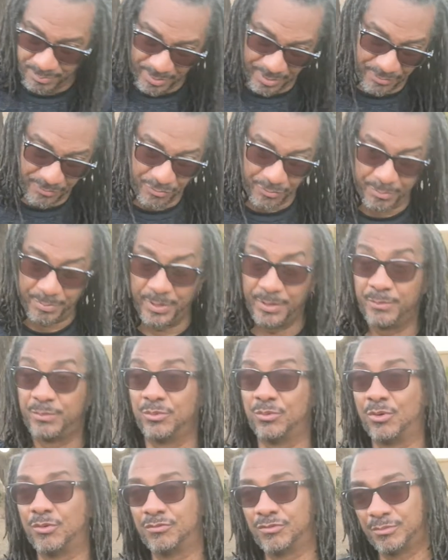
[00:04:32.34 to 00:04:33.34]
beef with
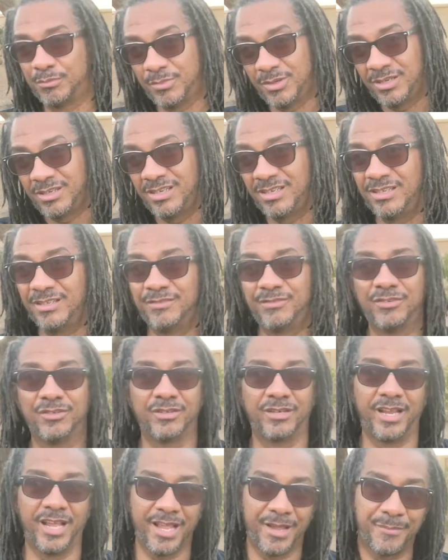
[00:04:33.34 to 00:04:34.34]
people over money if you're
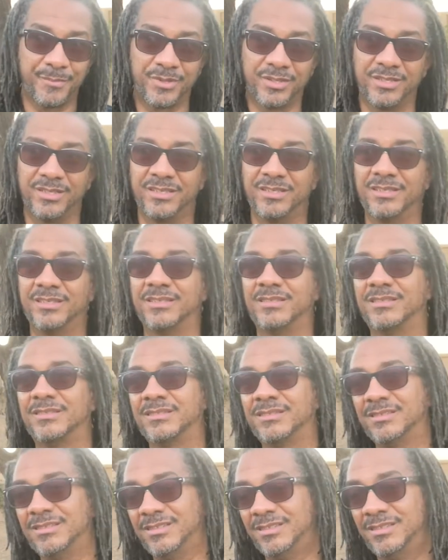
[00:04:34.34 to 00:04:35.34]
gambling and,
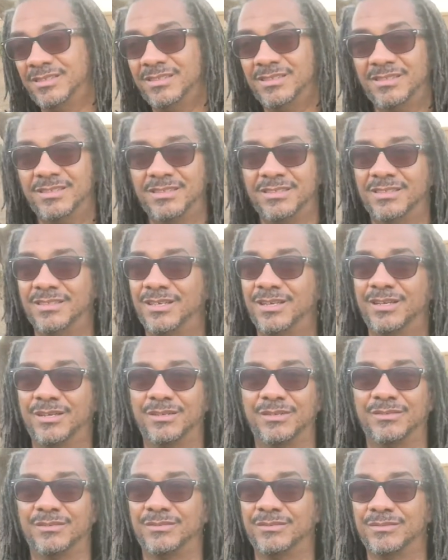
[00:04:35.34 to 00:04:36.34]
you
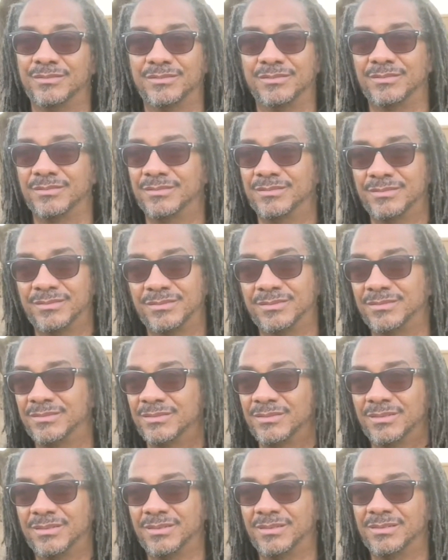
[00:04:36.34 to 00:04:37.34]
know,
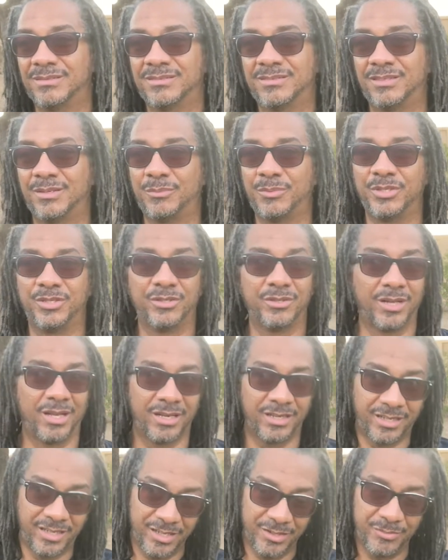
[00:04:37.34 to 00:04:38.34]
or someone you got
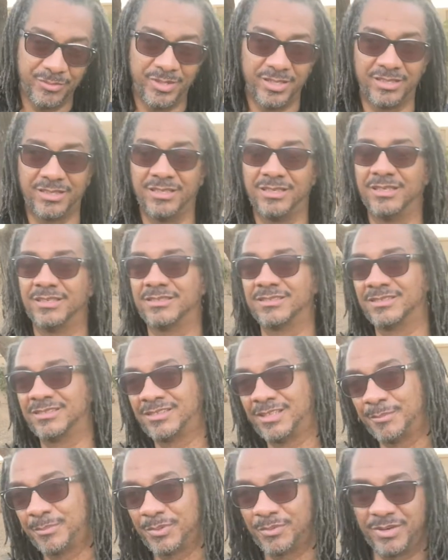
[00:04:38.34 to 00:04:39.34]
a kid with and there's a
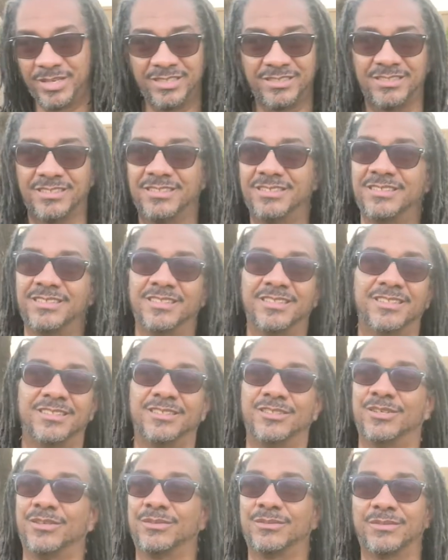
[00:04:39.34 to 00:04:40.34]
separation and
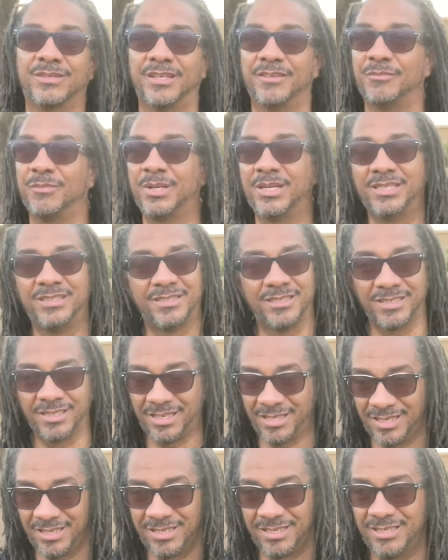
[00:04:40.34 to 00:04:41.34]
you don't give money to the
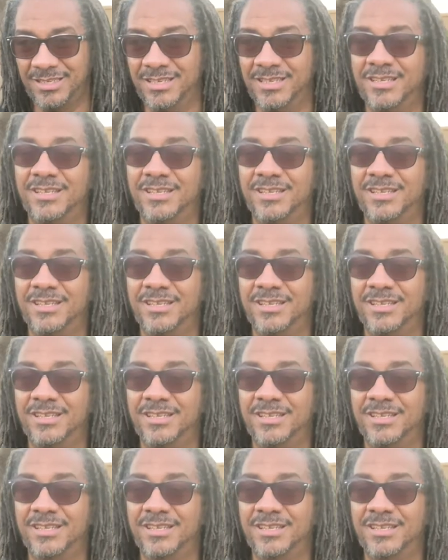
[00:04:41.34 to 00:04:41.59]
kid,